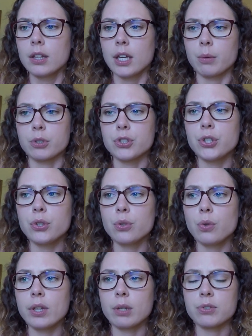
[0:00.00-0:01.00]

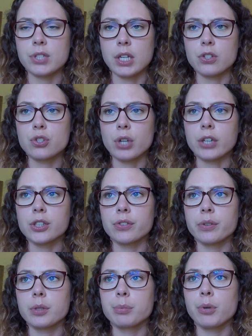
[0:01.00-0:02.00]
was an instructor
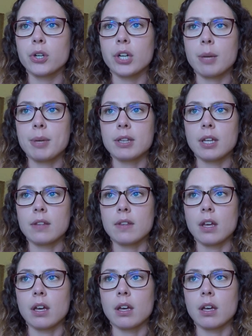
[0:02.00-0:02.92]
from the program, and then